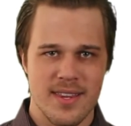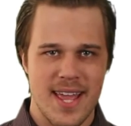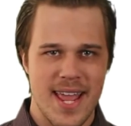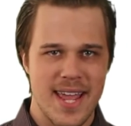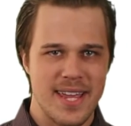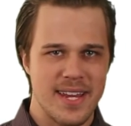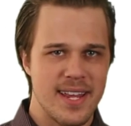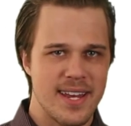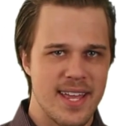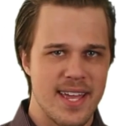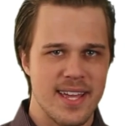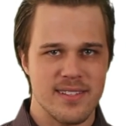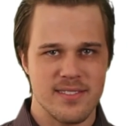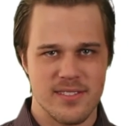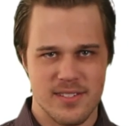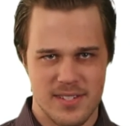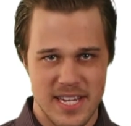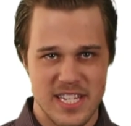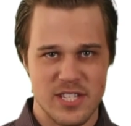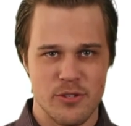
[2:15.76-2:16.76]

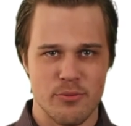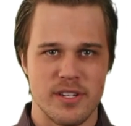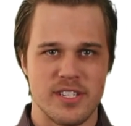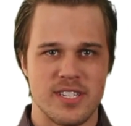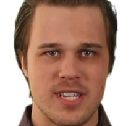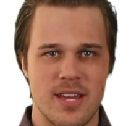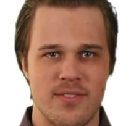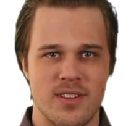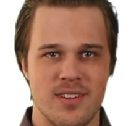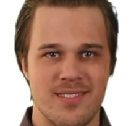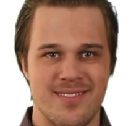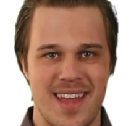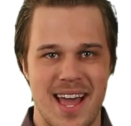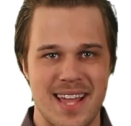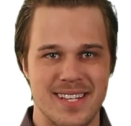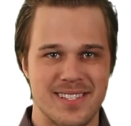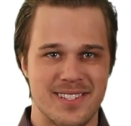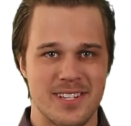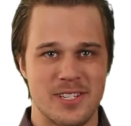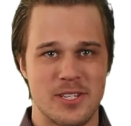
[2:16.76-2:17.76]

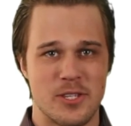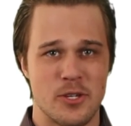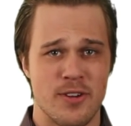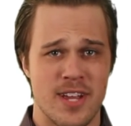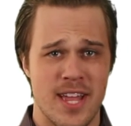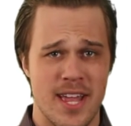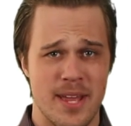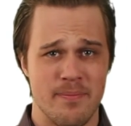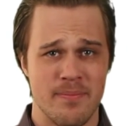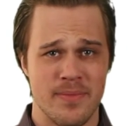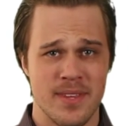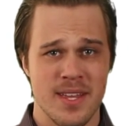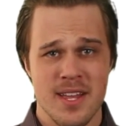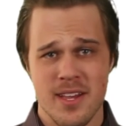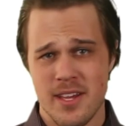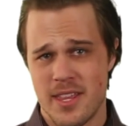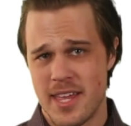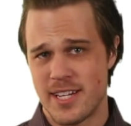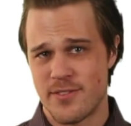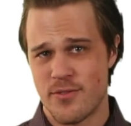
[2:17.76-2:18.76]
1-888-637-9638.
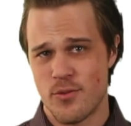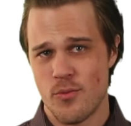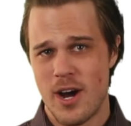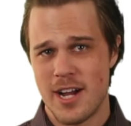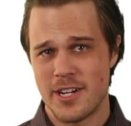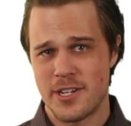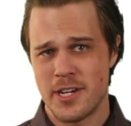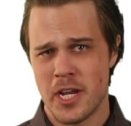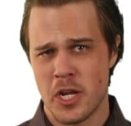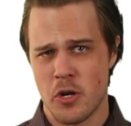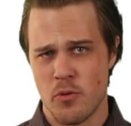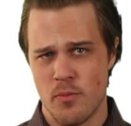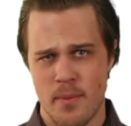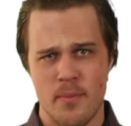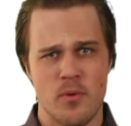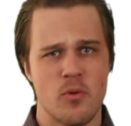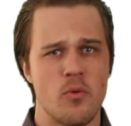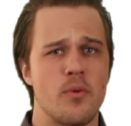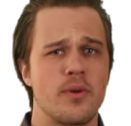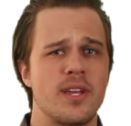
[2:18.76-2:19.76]
Thanks for watching and
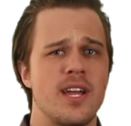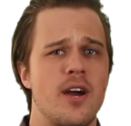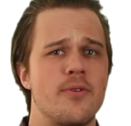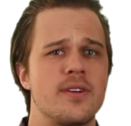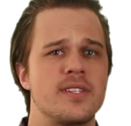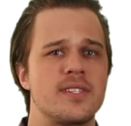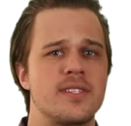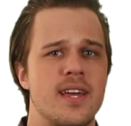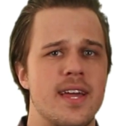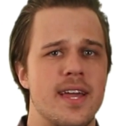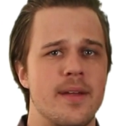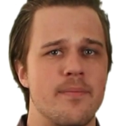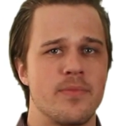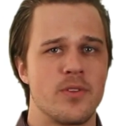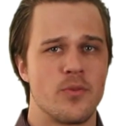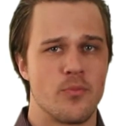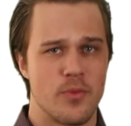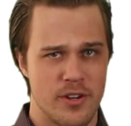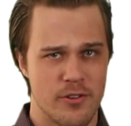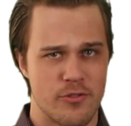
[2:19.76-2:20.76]
remember what we always say,
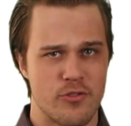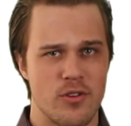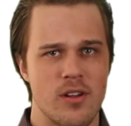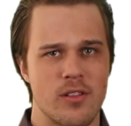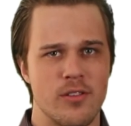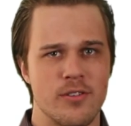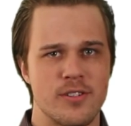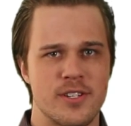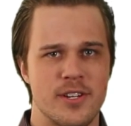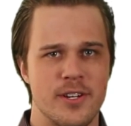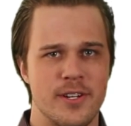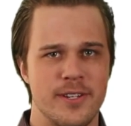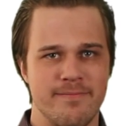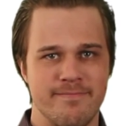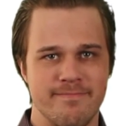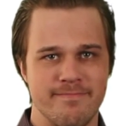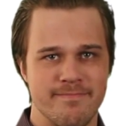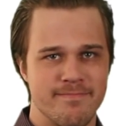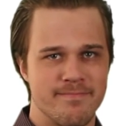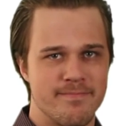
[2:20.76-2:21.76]
when your truck looks good,
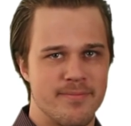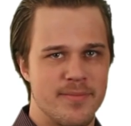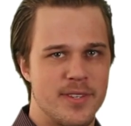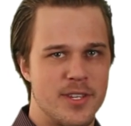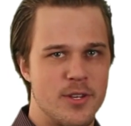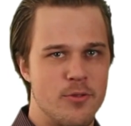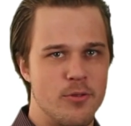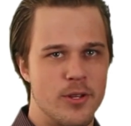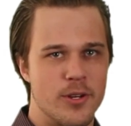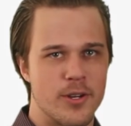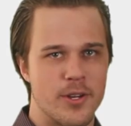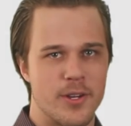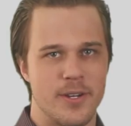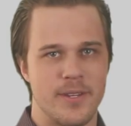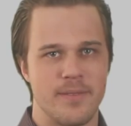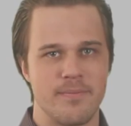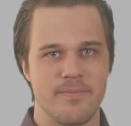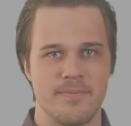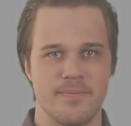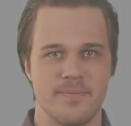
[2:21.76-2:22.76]
you look good.